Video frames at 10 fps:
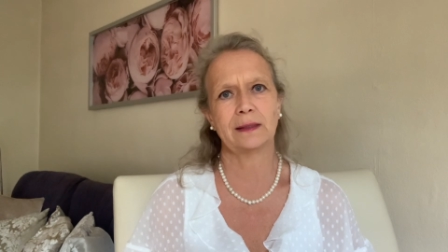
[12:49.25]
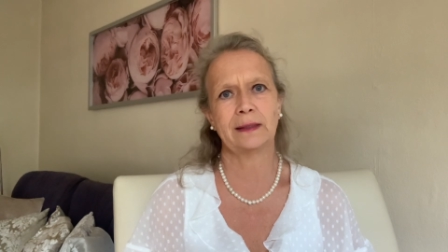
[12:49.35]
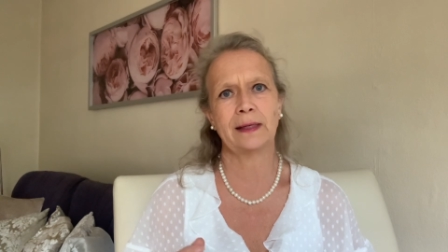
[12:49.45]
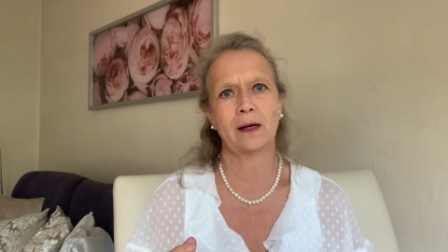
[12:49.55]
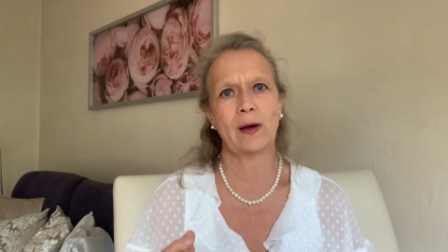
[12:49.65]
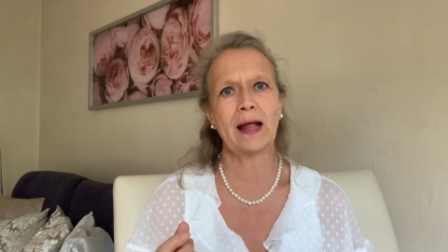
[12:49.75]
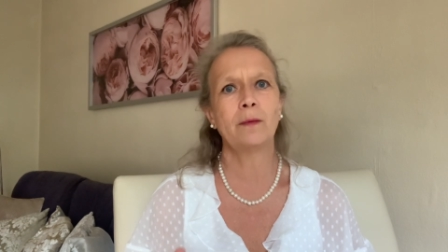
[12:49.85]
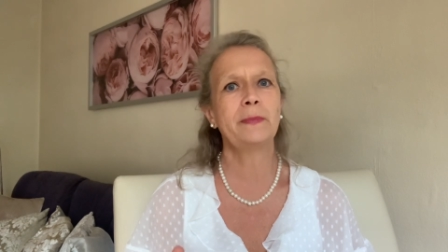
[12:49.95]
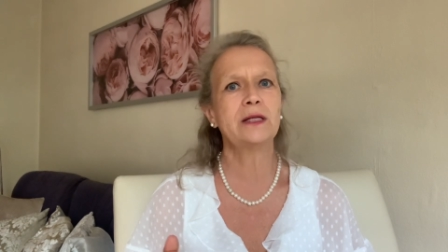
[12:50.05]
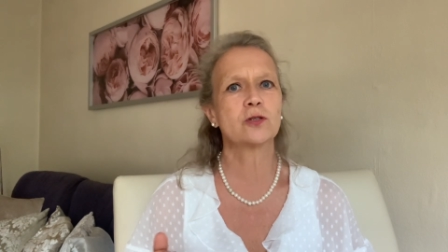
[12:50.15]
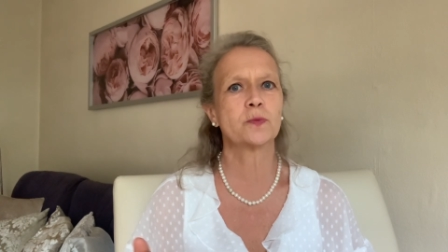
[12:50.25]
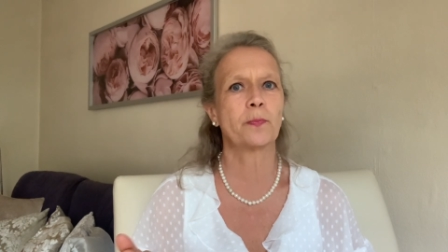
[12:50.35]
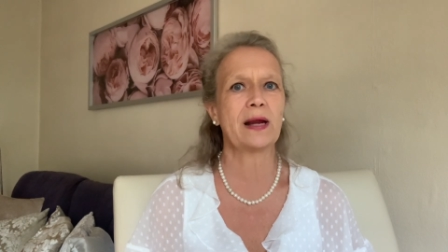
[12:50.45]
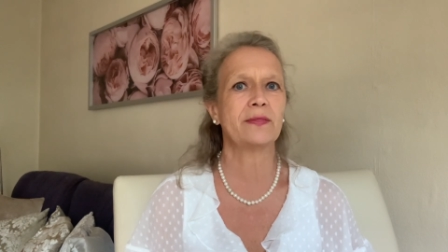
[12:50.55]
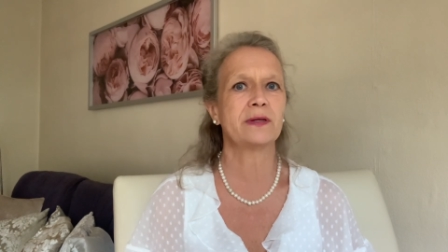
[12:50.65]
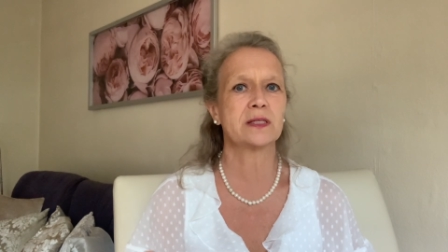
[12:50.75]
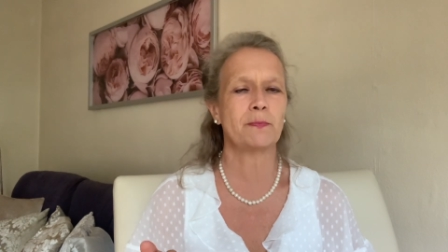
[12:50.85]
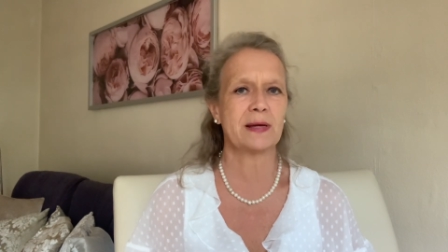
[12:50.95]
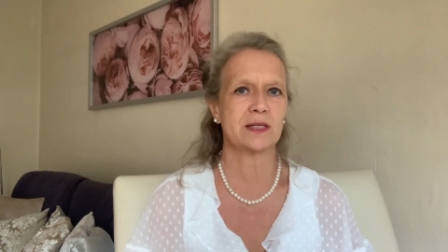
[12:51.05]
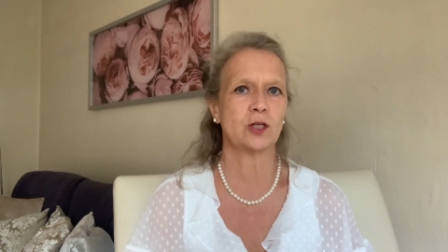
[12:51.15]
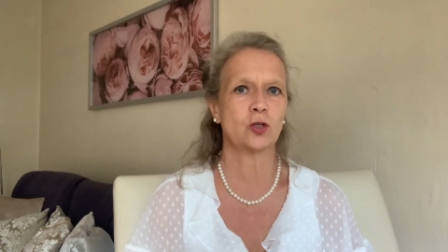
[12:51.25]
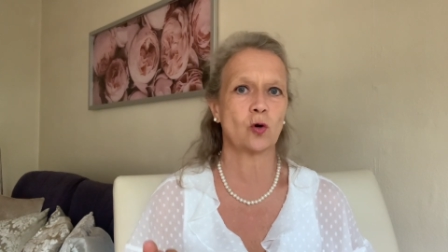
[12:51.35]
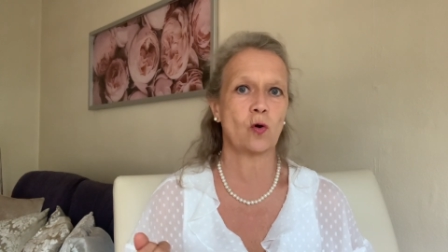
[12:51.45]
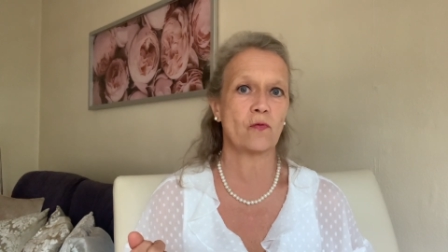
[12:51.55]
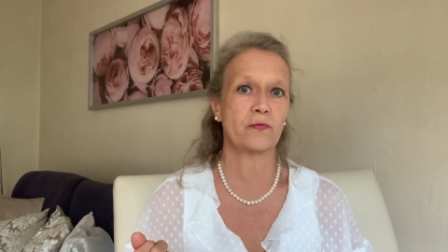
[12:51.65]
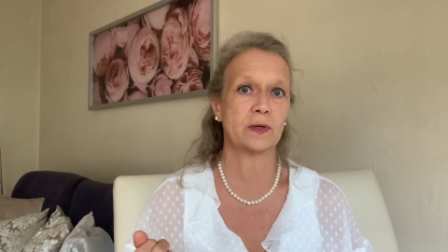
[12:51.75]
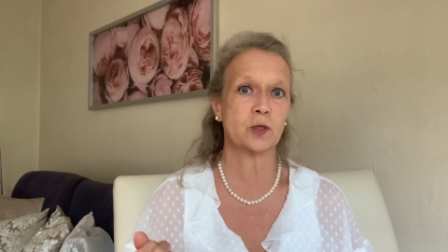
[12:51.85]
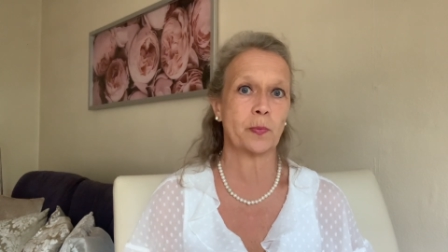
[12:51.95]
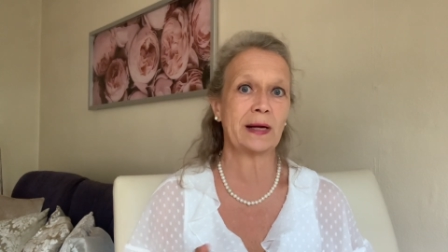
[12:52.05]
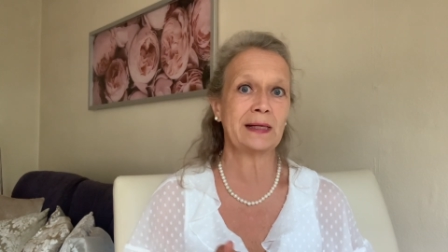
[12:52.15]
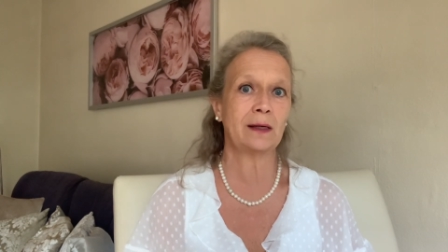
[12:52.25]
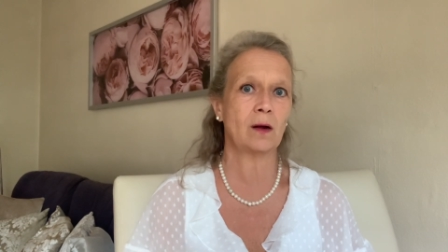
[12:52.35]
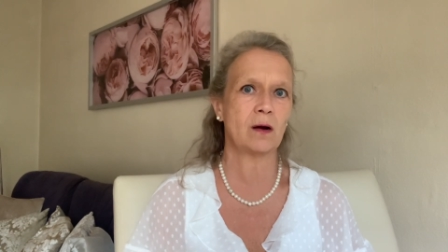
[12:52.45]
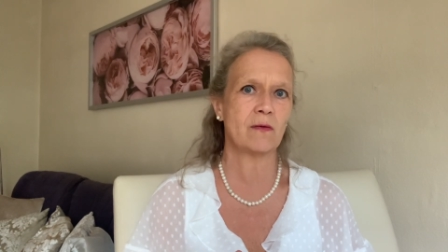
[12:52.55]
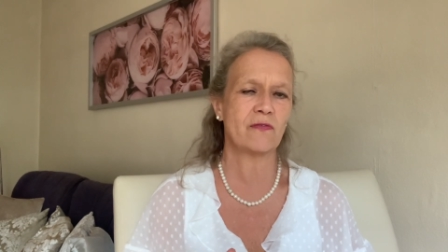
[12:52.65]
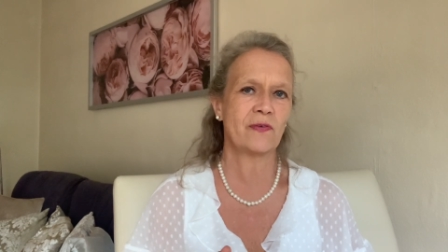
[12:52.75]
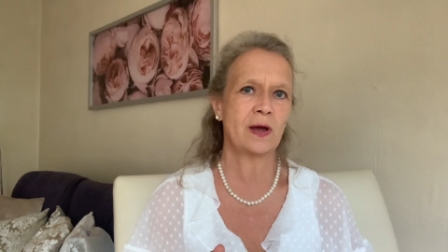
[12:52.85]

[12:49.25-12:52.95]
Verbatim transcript: you know, help me to spread this message of spreading love